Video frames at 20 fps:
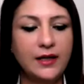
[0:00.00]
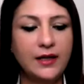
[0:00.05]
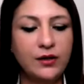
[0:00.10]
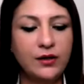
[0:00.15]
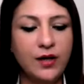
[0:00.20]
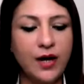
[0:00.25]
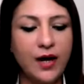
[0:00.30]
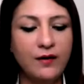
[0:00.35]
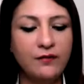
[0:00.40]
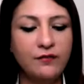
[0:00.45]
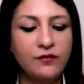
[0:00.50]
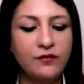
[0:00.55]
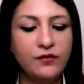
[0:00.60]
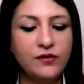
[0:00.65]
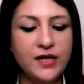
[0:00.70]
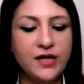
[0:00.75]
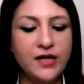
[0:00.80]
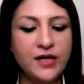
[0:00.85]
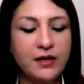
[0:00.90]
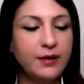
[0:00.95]
You have to
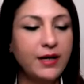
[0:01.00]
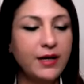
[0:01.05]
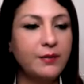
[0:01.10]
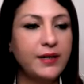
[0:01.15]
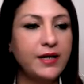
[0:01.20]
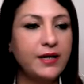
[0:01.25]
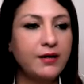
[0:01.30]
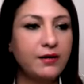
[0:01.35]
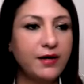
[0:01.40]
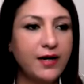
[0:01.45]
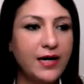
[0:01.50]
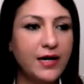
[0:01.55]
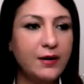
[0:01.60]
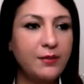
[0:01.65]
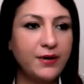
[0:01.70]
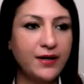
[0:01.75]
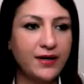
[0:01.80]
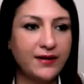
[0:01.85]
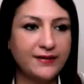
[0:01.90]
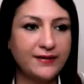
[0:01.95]
start becoming
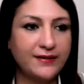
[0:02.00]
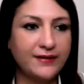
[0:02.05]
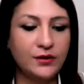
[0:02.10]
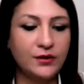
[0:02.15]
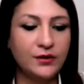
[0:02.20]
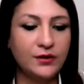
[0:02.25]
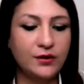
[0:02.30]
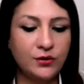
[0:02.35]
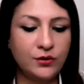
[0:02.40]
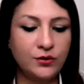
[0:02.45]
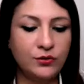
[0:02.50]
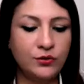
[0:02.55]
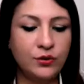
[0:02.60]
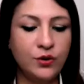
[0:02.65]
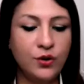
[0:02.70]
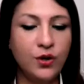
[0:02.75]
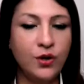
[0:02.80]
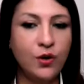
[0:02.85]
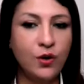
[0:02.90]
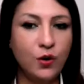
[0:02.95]
really present
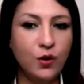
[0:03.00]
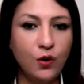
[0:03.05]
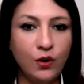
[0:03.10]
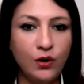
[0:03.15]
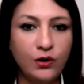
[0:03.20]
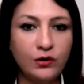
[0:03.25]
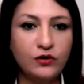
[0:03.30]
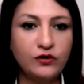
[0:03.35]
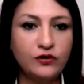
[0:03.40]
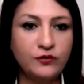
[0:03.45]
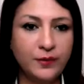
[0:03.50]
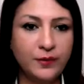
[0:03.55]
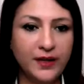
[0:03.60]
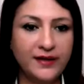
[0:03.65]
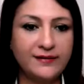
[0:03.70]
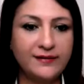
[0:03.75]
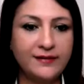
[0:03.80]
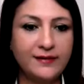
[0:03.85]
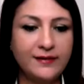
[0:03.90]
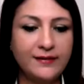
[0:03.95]
to all those
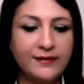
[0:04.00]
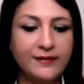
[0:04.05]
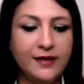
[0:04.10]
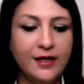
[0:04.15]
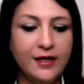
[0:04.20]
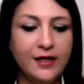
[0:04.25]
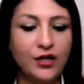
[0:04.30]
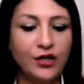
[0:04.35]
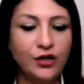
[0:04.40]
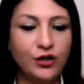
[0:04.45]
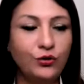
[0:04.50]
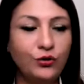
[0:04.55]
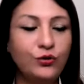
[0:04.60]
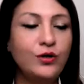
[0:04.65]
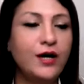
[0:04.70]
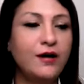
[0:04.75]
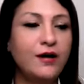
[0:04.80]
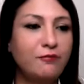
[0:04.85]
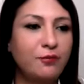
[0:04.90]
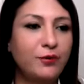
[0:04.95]
places
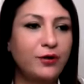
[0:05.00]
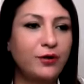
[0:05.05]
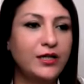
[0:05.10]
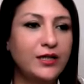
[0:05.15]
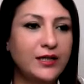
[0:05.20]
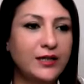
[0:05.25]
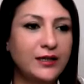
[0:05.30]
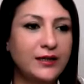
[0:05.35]
you have put